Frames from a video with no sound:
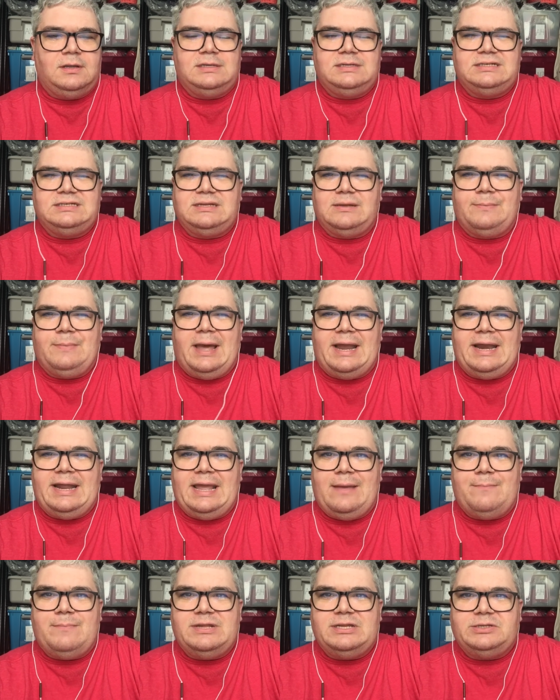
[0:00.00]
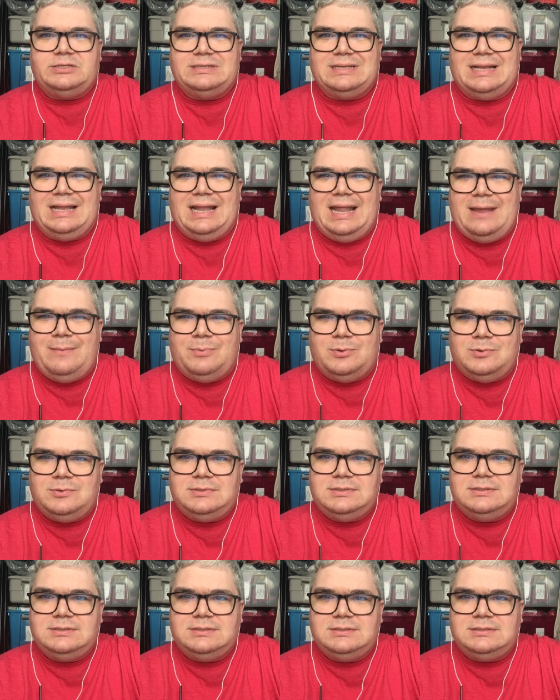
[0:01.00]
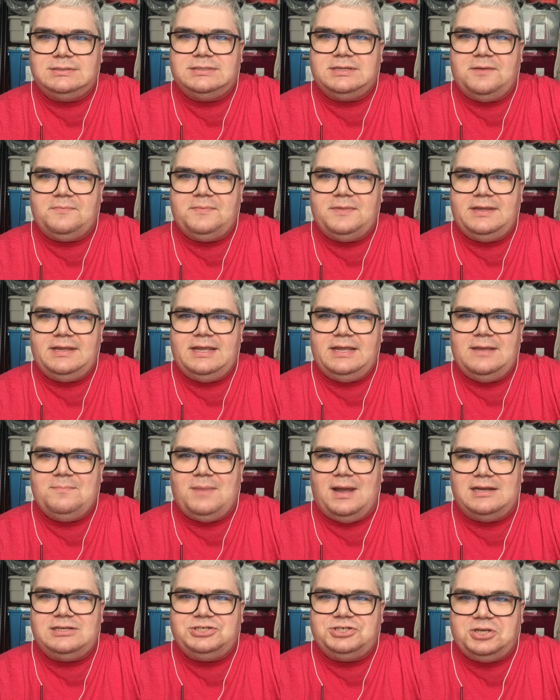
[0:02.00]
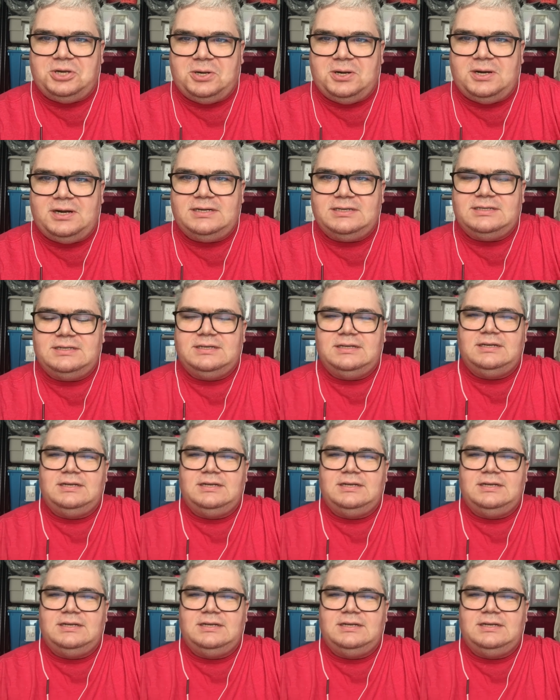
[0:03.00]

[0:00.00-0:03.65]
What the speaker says: Somebody had mislabeled something in my chart,